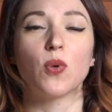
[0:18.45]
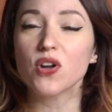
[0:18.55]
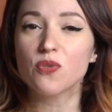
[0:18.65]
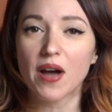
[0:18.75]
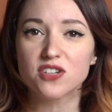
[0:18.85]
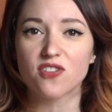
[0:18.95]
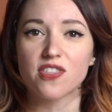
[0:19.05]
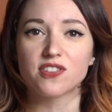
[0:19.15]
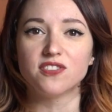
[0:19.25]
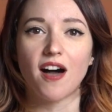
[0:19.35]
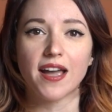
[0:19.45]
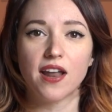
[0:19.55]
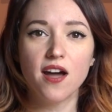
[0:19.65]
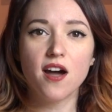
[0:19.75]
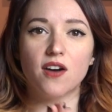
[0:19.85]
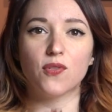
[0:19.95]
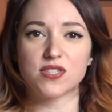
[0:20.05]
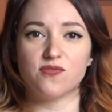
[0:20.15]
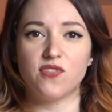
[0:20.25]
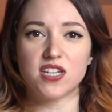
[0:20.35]
Where do I draw the line of
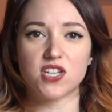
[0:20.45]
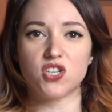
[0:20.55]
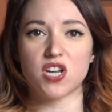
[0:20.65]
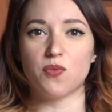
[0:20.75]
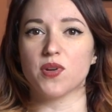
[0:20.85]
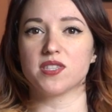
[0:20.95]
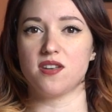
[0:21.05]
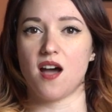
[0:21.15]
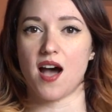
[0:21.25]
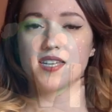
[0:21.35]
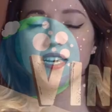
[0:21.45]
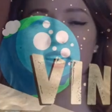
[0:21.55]
what's vintage and what's not?